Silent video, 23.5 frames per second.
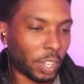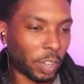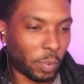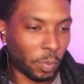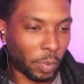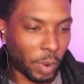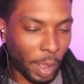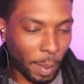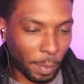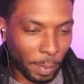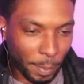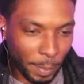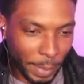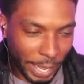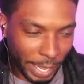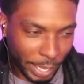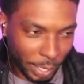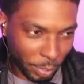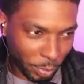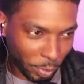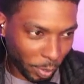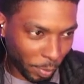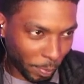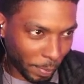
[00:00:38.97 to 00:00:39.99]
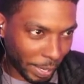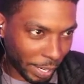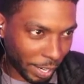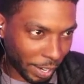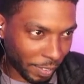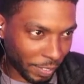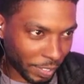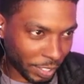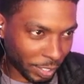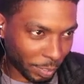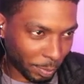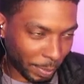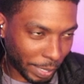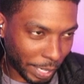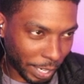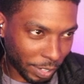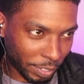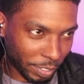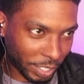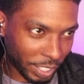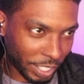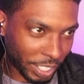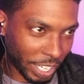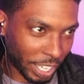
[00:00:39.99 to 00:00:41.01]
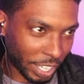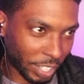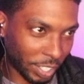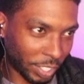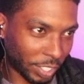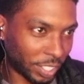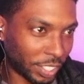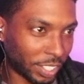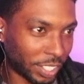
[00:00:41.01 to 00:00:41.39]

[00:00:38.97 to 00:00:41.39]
Rahm Emanuel, mayor of, mayor of Chicago.